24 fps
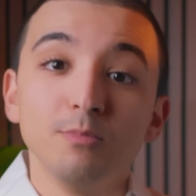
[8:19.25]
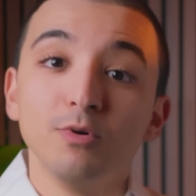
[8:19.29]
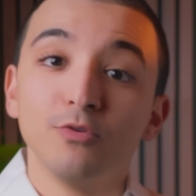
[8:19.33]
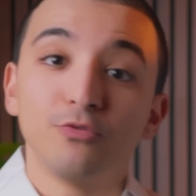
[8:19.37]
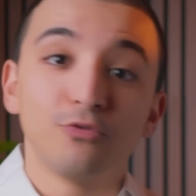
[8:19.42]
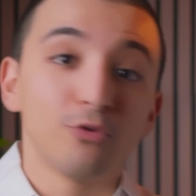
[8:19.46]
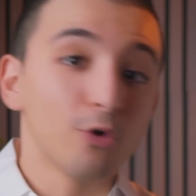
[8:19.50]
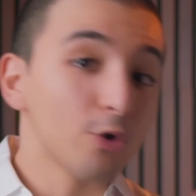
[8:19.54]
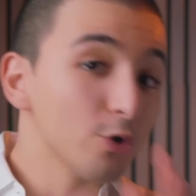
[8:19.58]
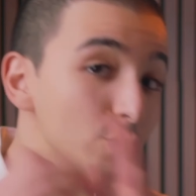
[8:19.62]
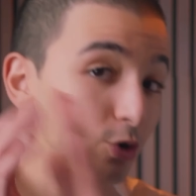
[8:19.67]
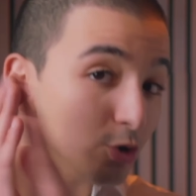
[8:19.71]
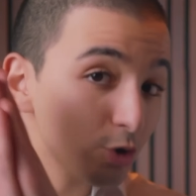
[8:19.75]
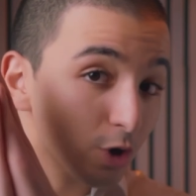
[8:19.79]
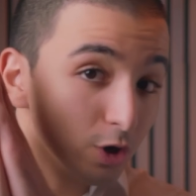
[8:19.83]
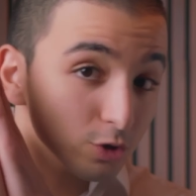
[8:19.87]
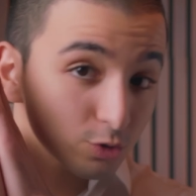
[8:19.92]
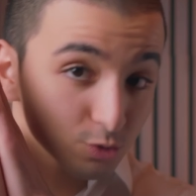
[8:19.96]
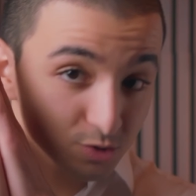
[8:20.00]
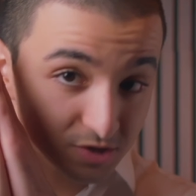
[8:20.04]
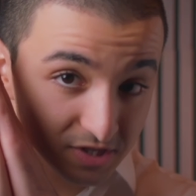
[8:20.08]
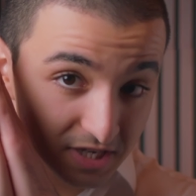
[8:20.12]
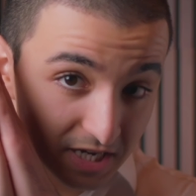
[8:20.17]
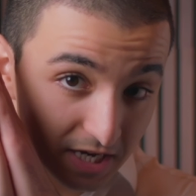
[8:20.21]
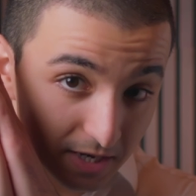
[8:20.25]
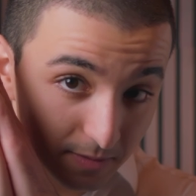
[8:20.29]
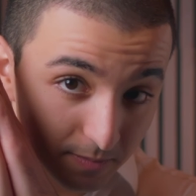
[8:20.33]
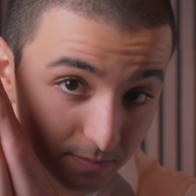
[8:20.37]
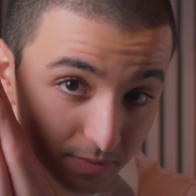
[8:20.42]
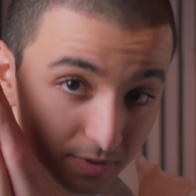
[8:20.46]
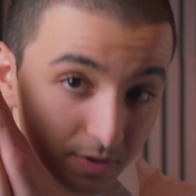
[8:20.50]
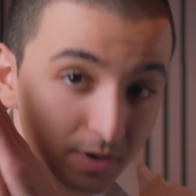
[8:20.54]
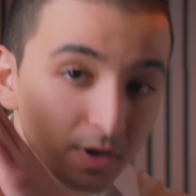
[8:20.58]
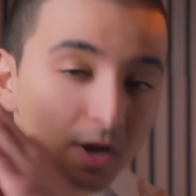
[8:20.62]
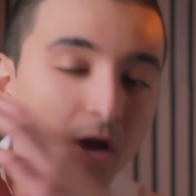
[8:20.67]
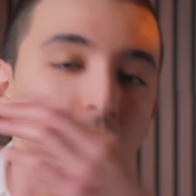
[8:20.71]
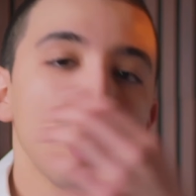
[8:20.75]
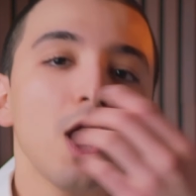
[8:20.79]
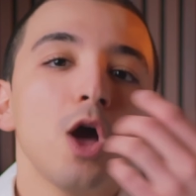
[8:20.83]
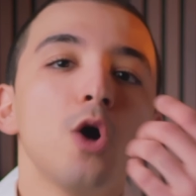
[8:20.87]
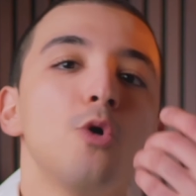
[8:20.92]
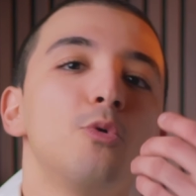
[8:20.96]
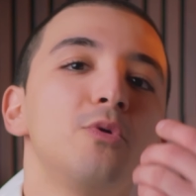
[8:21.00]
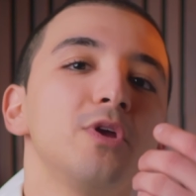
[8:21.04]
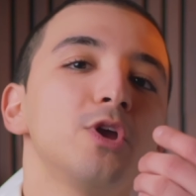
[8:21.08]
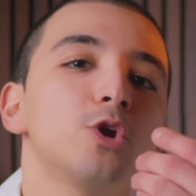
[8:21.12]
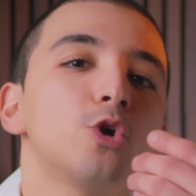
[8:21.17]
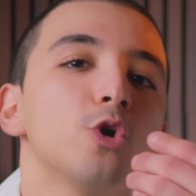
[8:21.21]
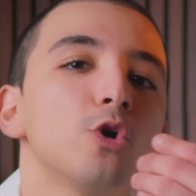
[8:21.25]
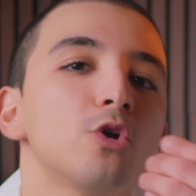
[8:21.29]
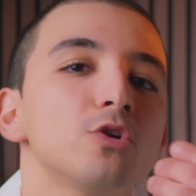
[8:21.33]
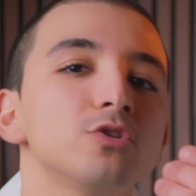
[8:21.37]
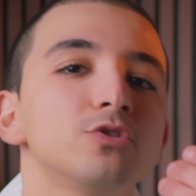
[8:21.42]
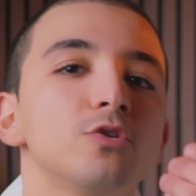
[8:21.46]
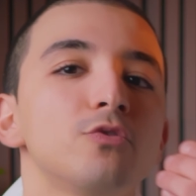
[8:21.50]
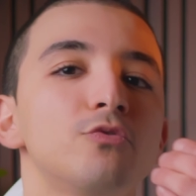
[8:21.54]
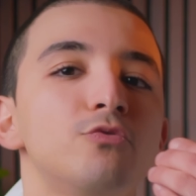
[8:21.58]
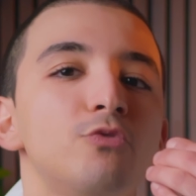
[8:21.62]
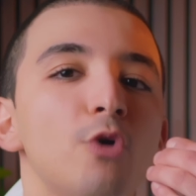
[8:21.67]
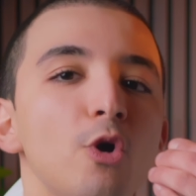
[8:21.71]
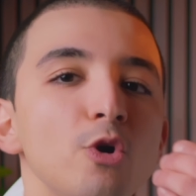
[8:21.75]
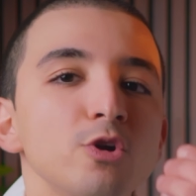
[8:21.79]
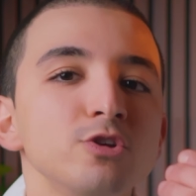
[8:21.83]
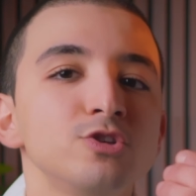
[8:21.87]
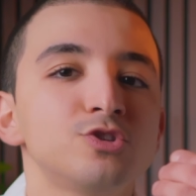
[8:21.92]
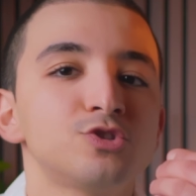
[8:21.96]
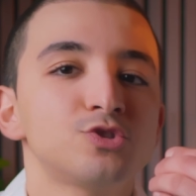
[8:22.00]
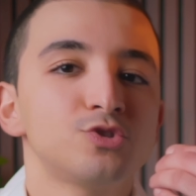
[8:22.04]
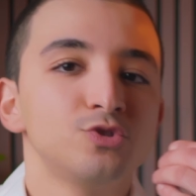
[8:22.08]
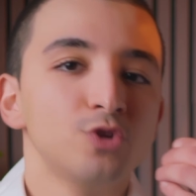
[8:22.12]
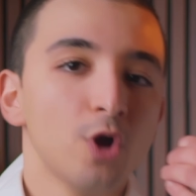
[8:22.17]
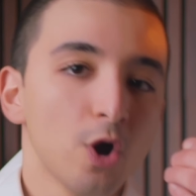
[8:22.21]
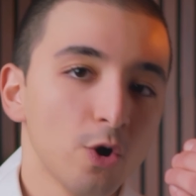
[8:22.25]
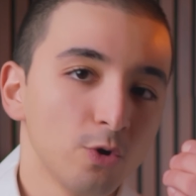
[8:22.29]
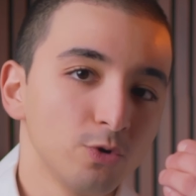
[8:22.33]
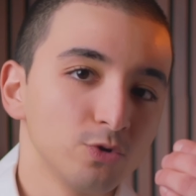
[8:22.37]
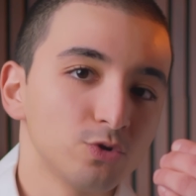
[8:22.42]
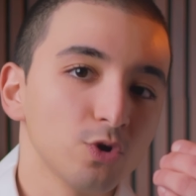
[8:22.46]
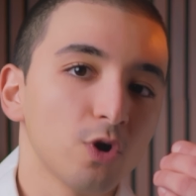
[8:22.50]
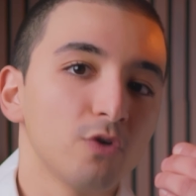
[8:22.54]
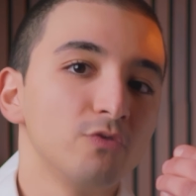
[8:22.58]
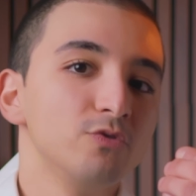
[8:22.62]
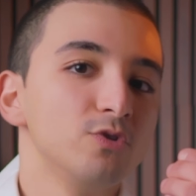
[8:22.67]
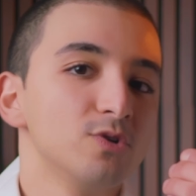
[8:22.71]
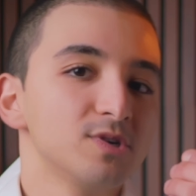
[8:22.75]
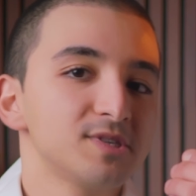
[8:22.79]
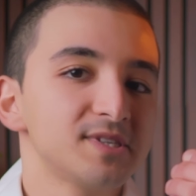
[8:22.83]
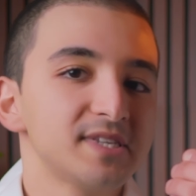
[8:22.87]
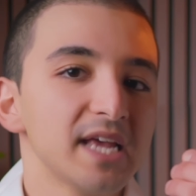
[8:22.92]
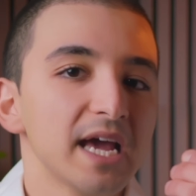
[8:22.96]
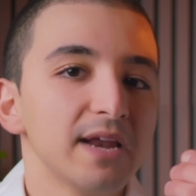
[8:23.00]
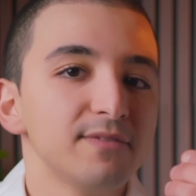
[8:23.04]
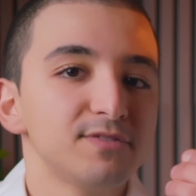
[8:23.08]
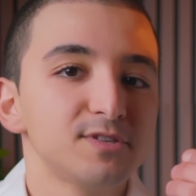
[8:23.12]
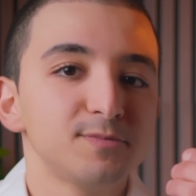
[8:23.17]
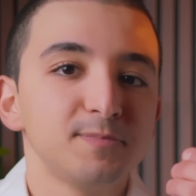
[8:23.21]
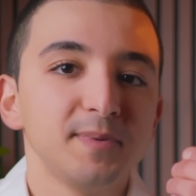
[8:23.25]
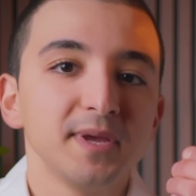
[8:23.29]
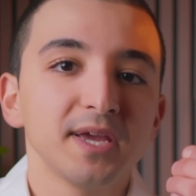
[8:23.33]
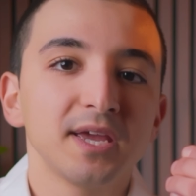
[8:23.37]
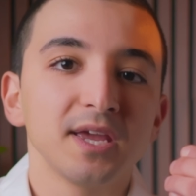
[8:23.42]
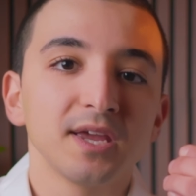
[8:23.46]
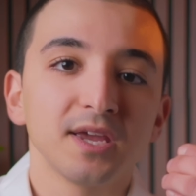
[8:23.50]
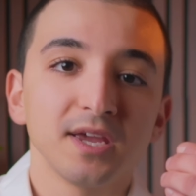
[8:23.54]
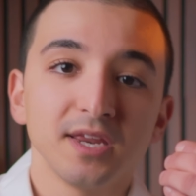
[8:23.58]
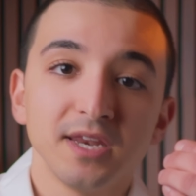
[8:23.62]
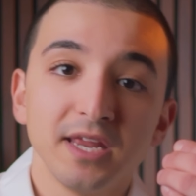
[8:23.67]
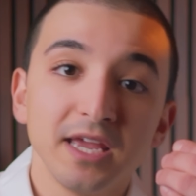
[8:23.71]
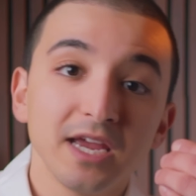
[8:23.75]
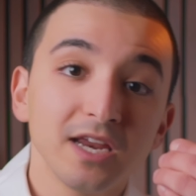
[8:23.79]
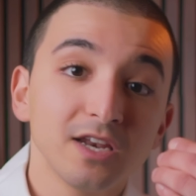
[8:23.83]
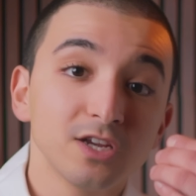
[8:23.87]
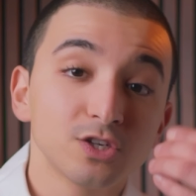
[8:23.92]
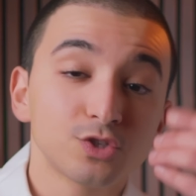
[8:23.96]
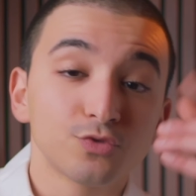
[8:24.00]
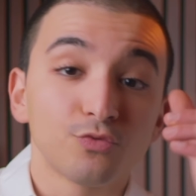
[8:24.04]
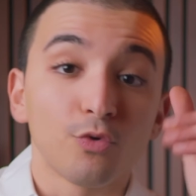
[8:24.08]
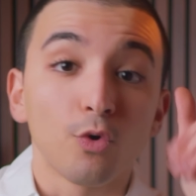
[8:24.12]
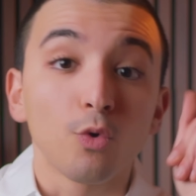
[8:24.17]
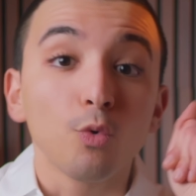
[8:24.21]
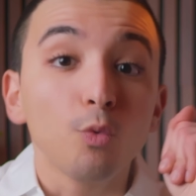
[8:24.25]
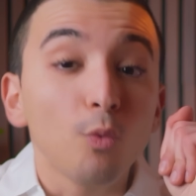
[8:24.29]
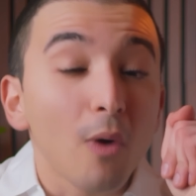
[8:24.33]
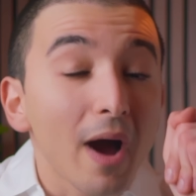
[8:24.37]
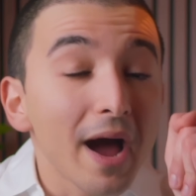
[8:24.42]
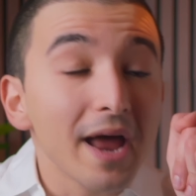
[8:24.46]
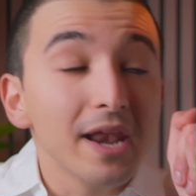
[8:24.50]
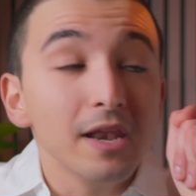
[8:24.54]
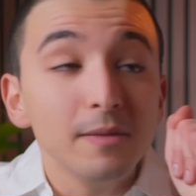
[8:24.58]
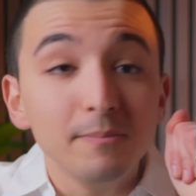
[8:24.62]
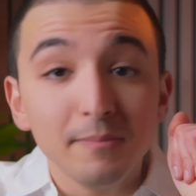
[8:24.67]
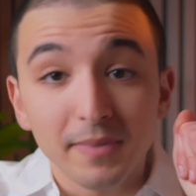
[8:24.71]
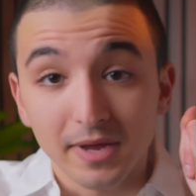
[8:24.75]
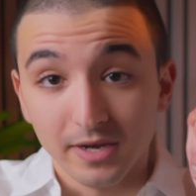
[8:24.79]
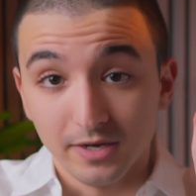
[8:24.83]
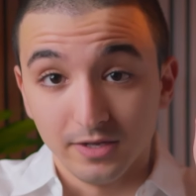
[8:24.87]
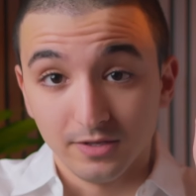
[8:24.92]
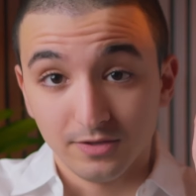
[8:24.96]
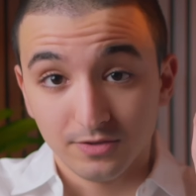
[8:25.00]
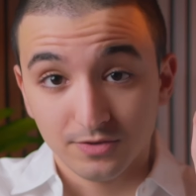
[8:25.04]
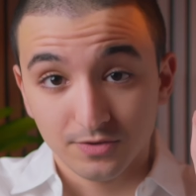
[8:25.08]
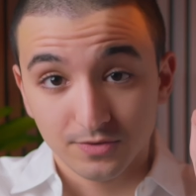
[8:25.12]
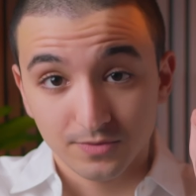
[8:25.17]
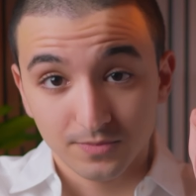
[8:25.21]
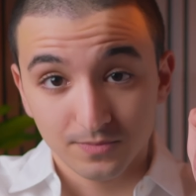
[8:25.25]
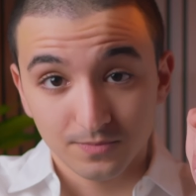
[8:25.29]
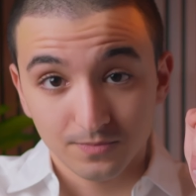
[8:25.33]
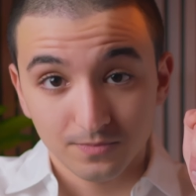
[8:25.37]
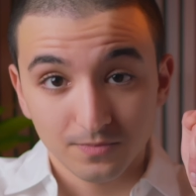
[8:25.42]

before you go to sleep, record a voice note of yourself speaking in English for 1 minute.